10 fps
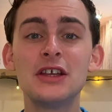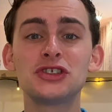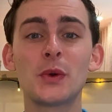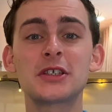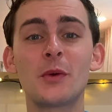
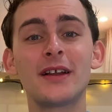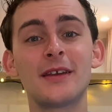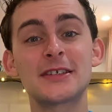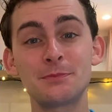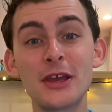So it's quite
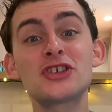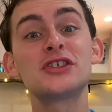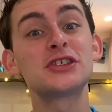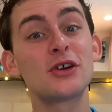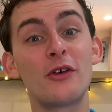a
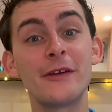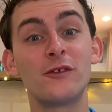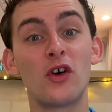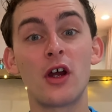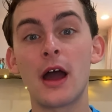special story
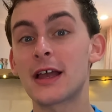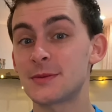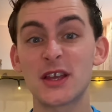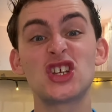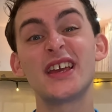for
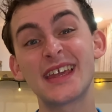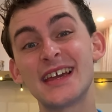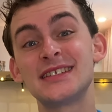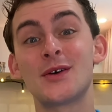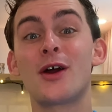especially
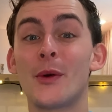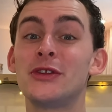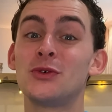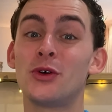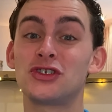kids who are
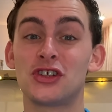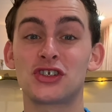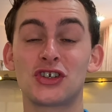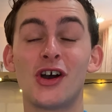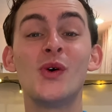going to watch the
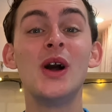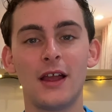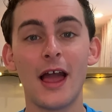show.